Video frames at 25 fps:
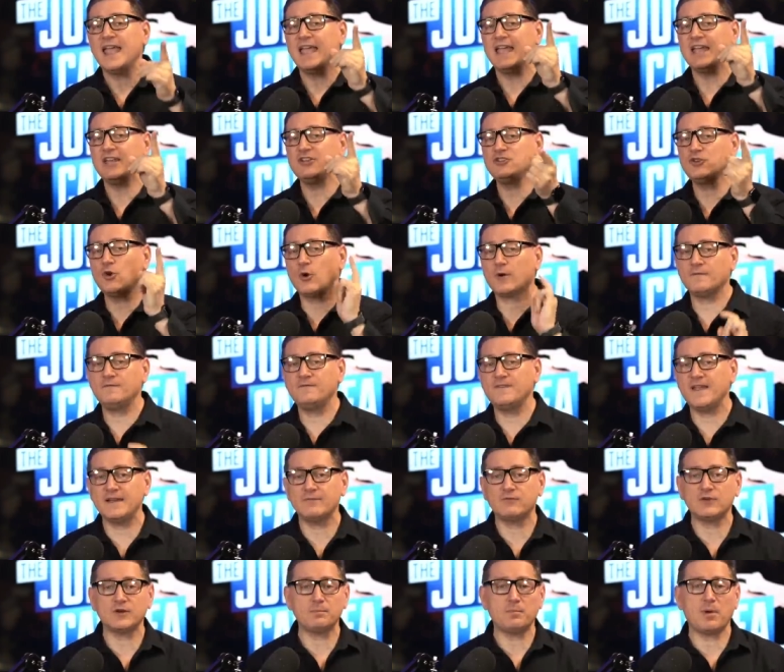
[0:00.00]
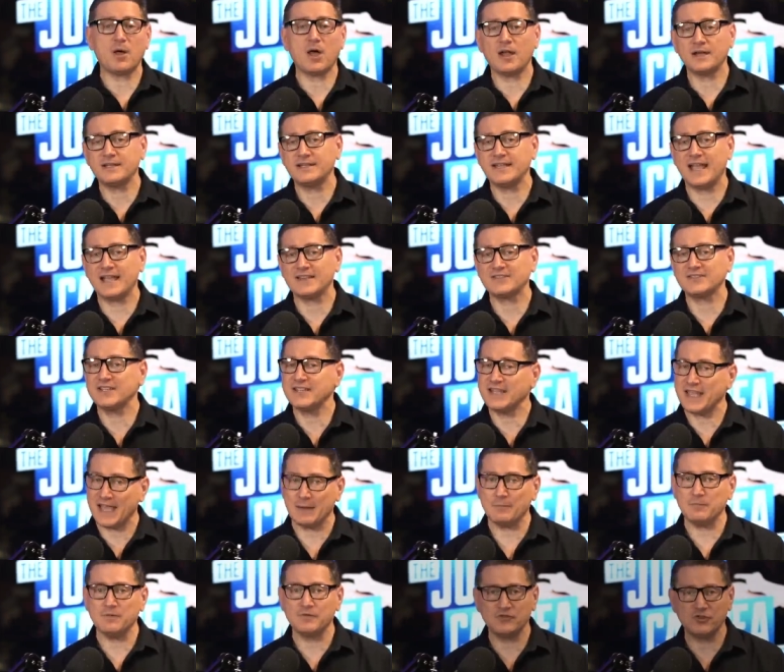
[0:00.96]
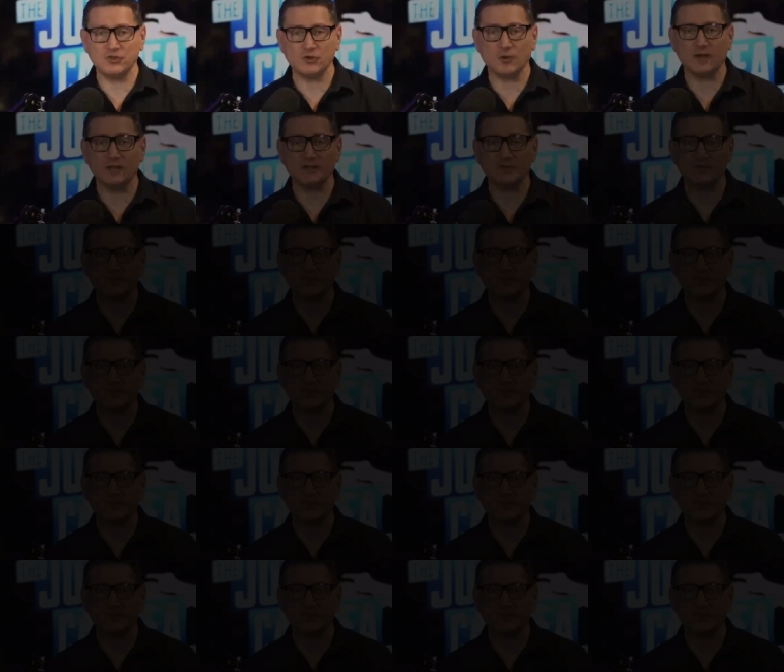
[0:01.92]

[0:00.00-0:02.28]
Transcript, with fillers: and your favorite podcasting app of choice.